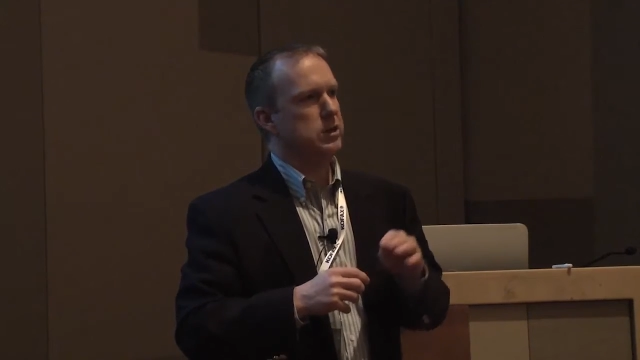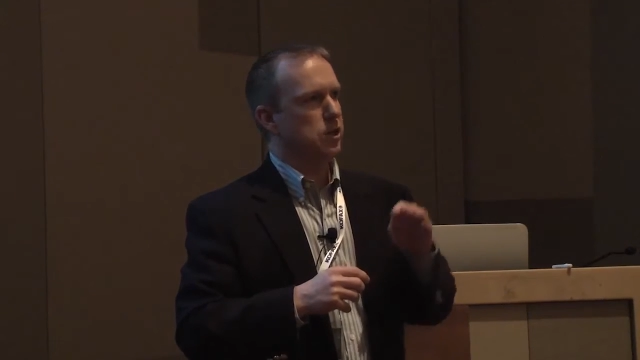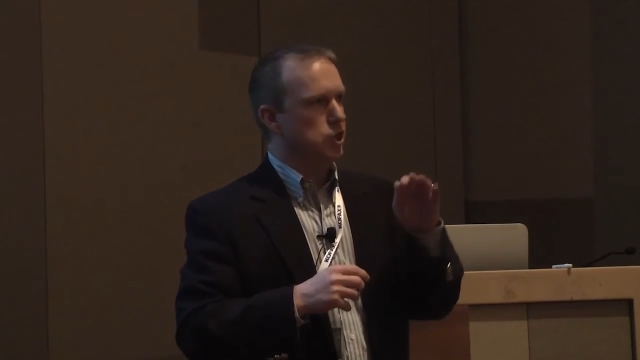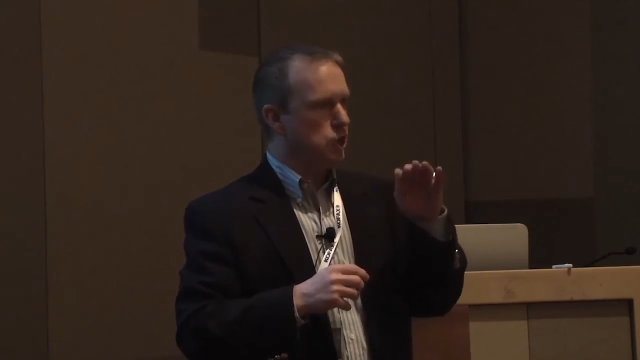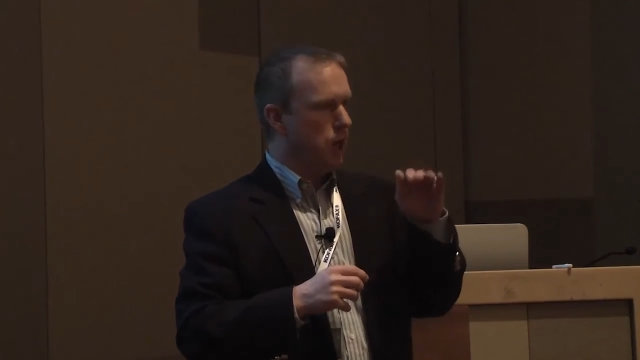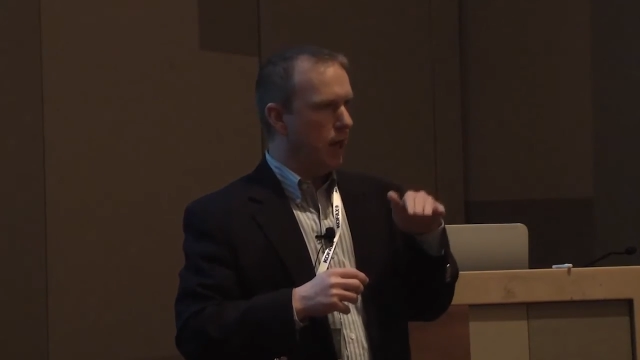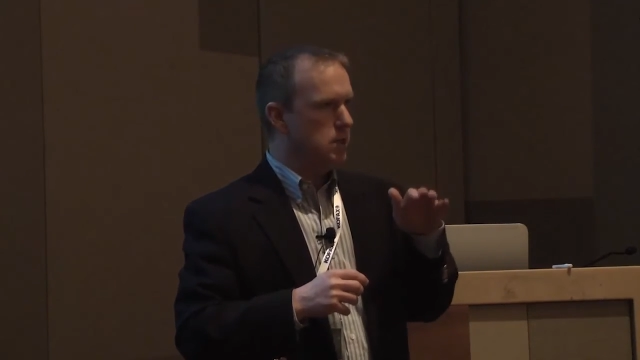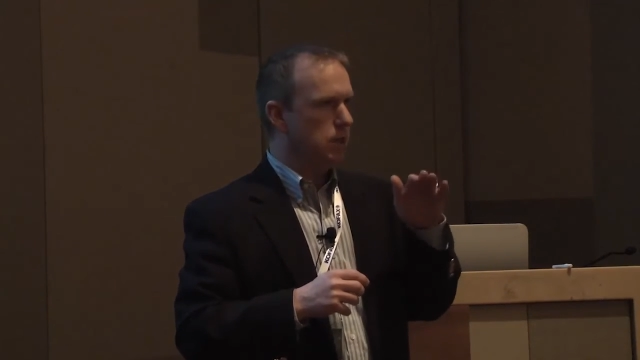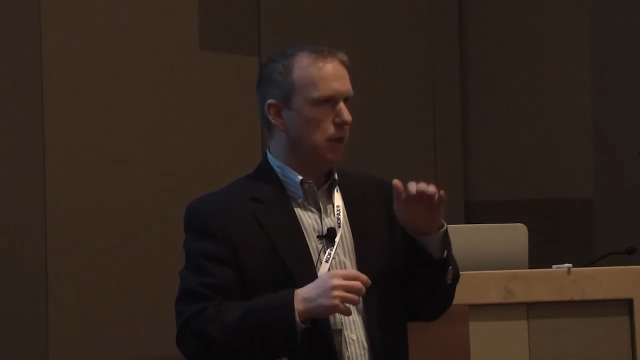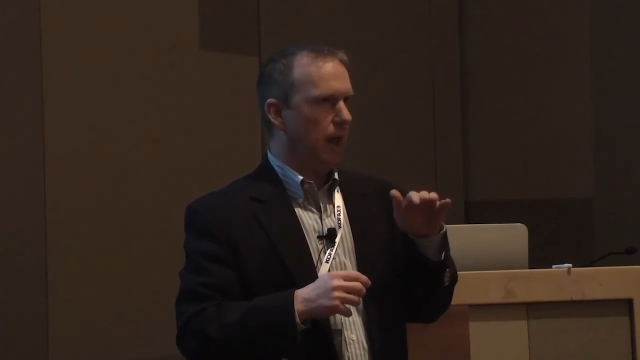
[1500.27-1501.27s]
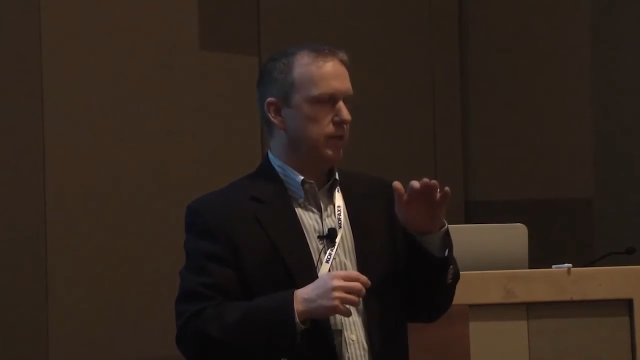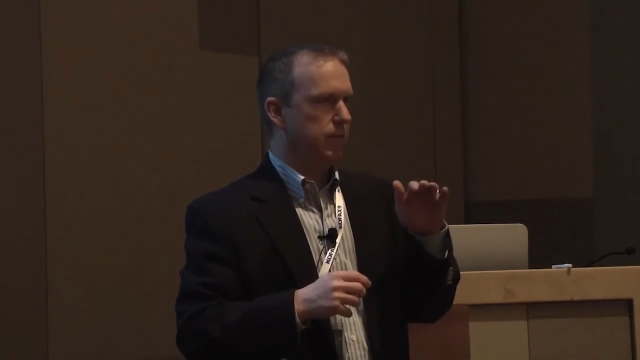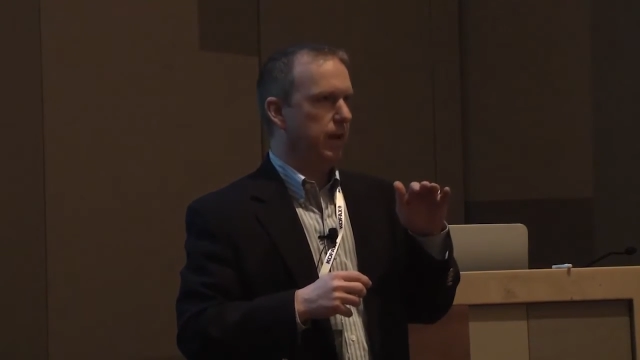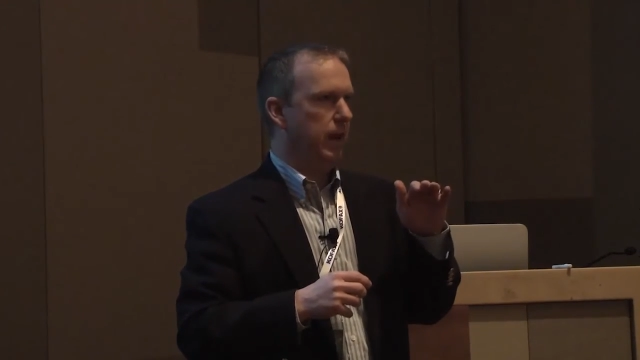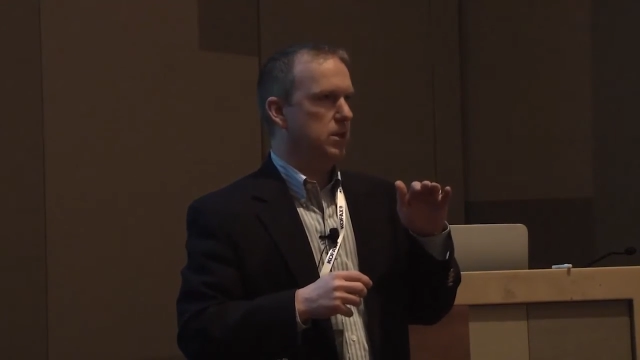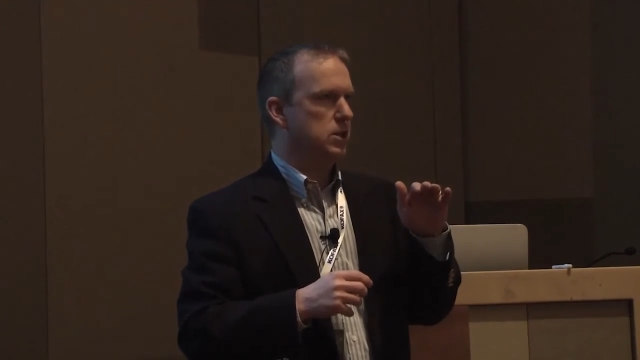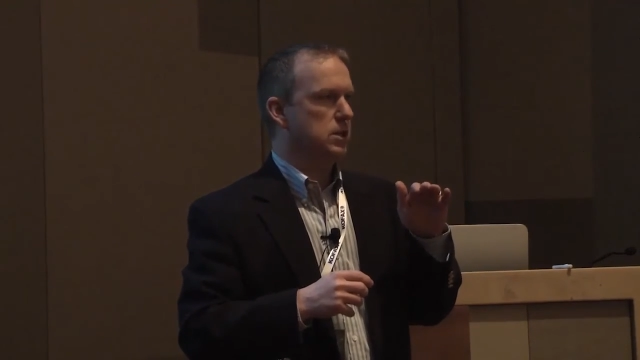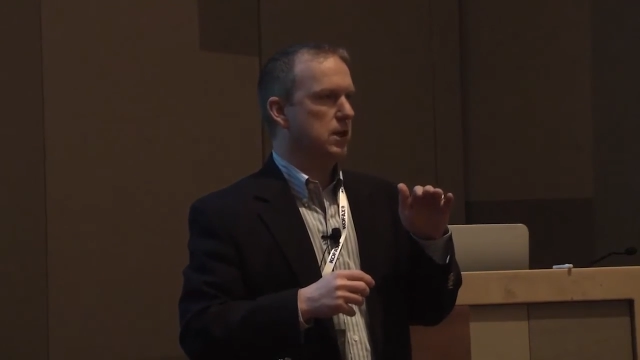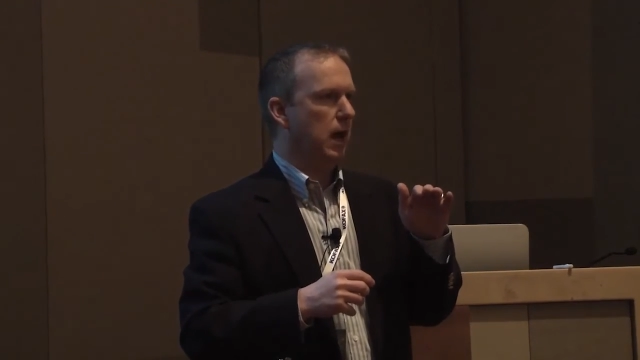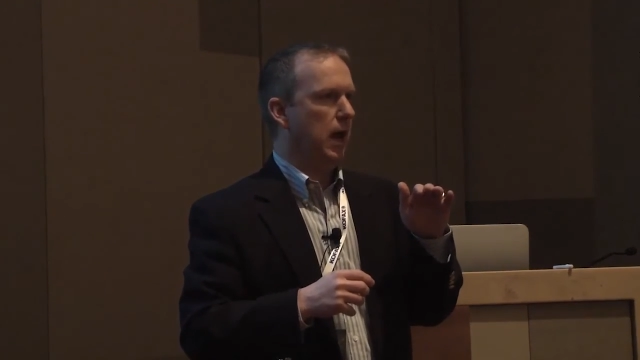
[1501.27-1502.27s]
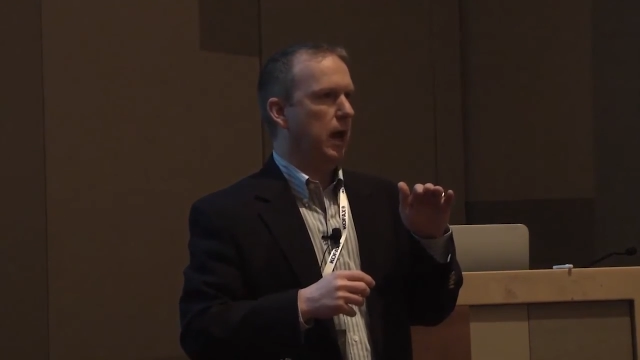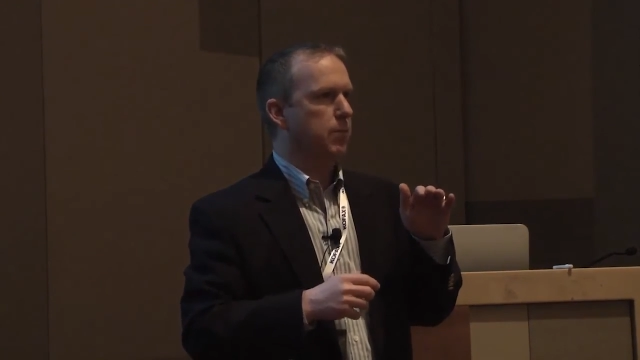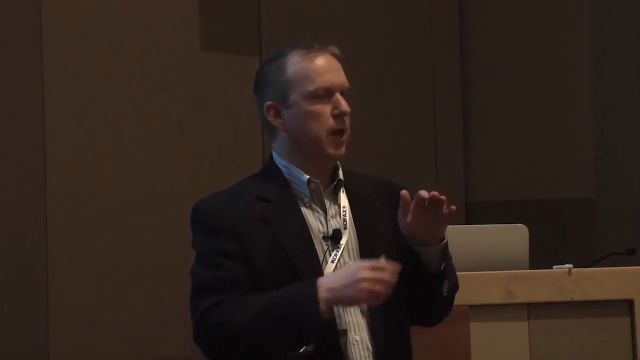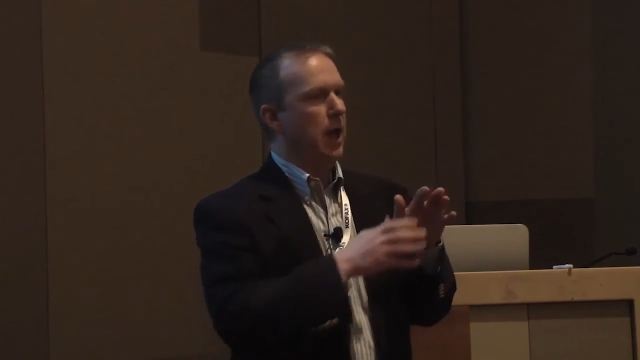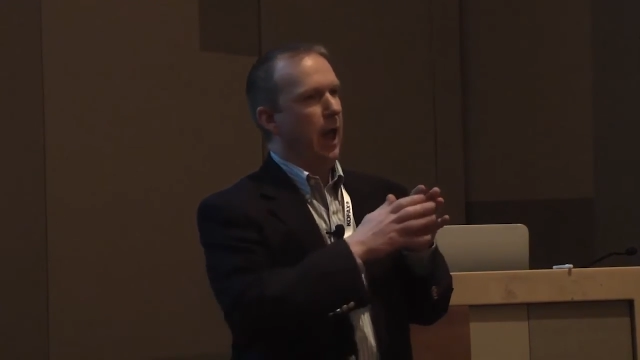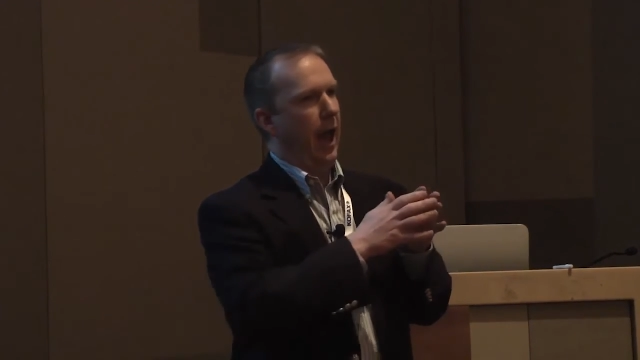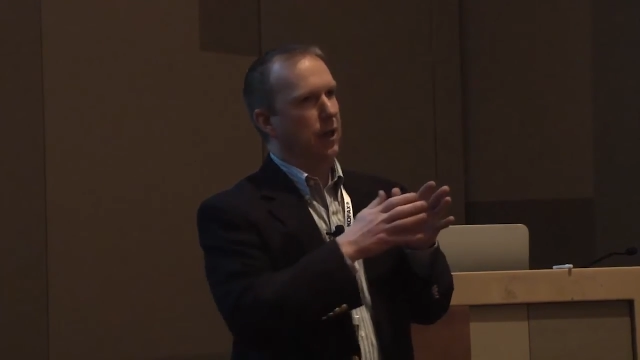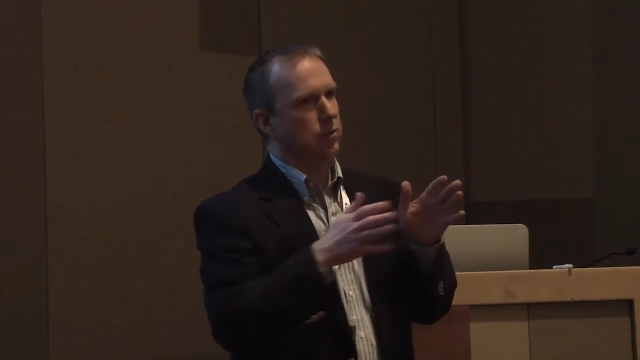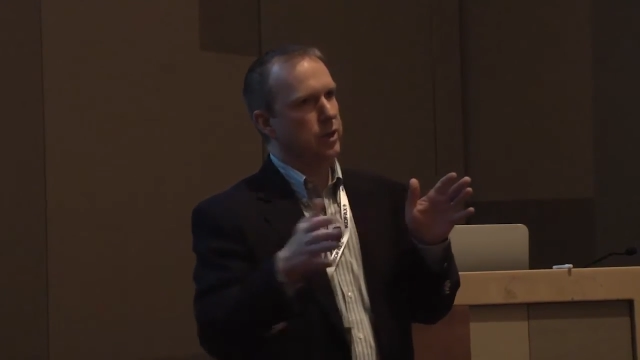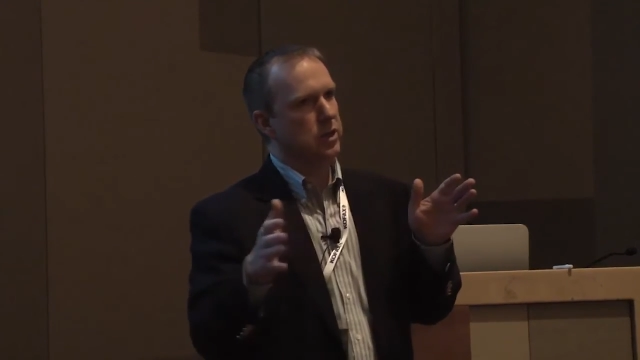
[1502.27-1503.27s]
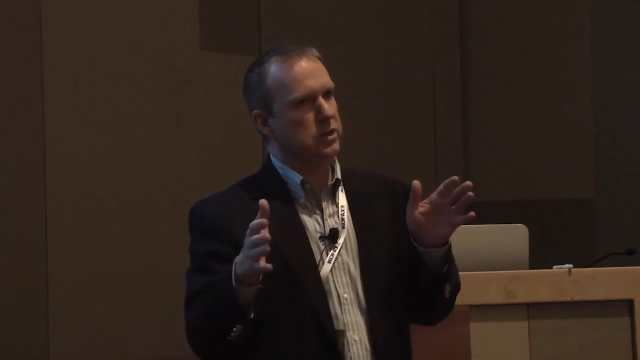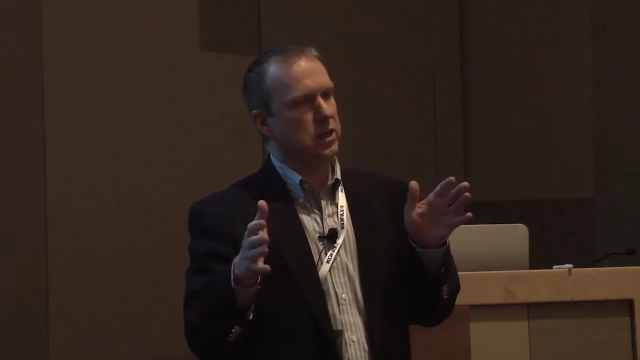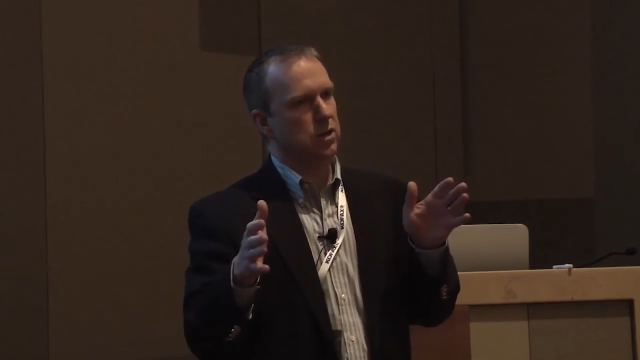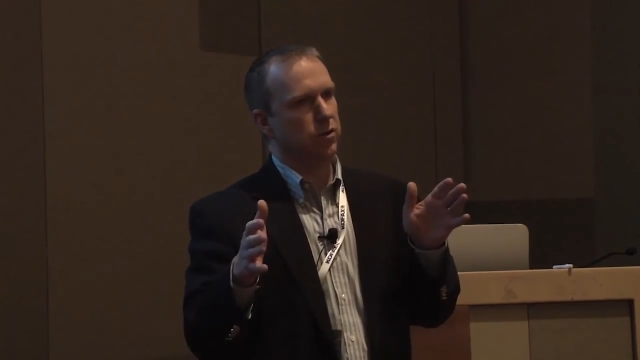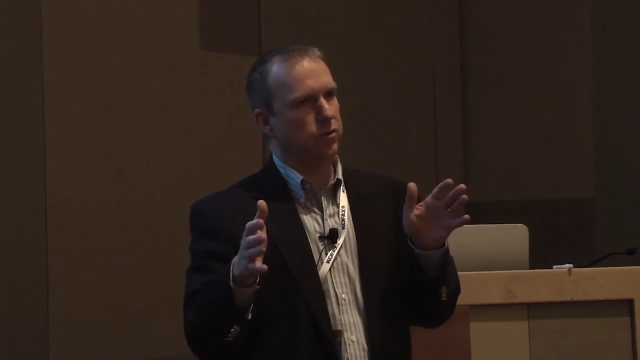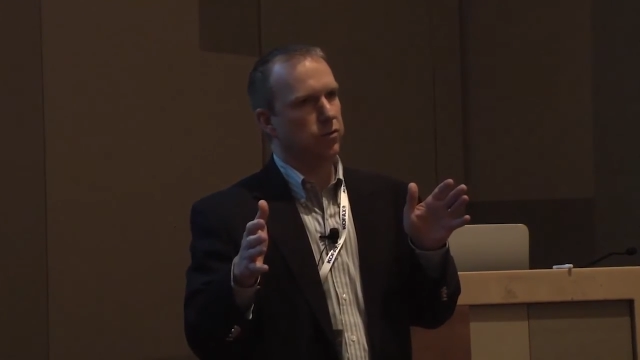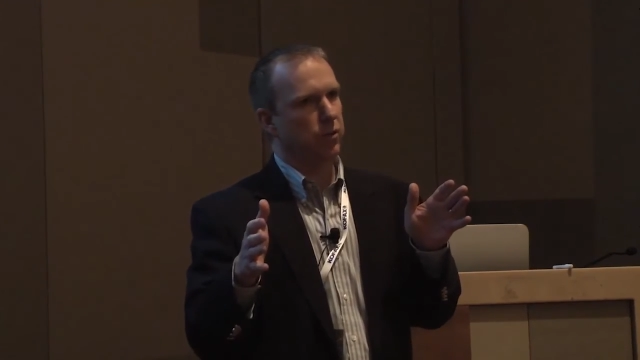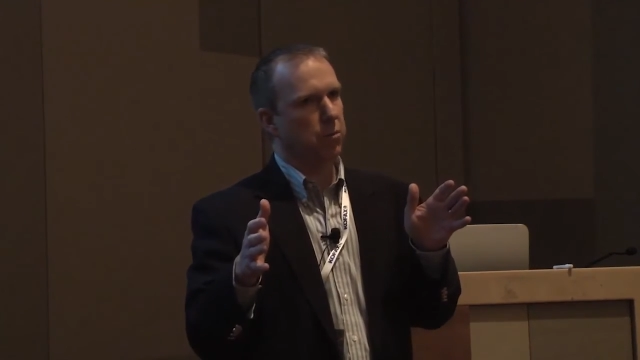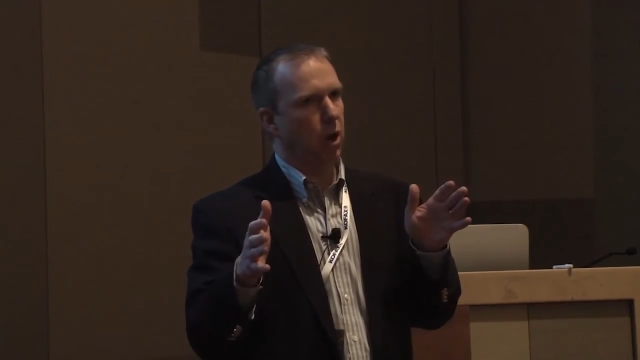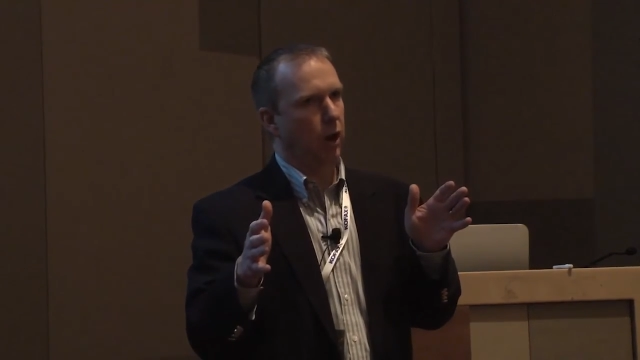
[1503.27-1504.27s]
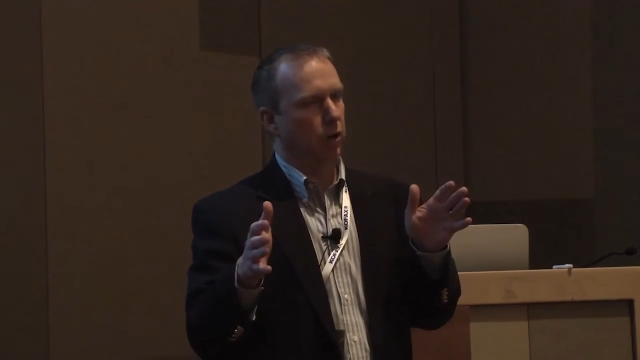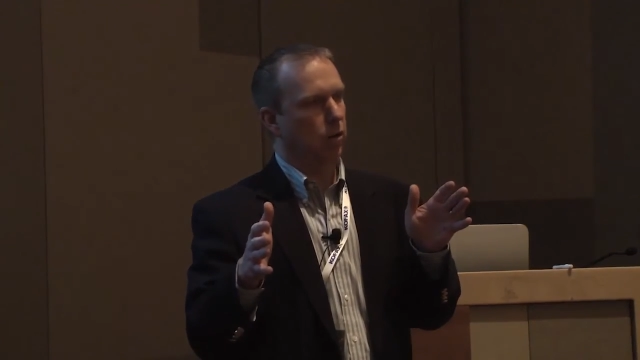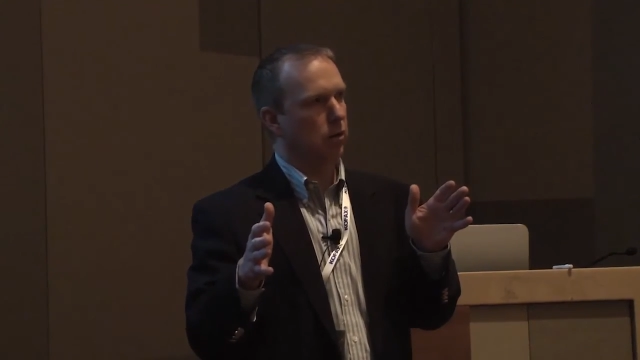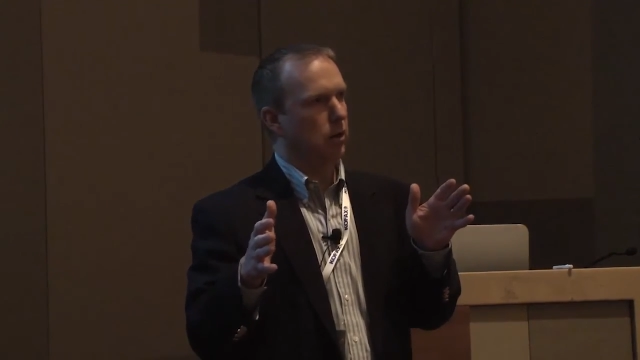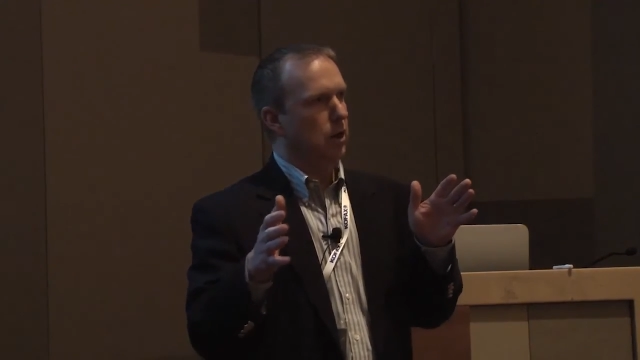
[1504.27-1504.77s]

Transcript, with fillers: for us to change the classification type as we continued through the model.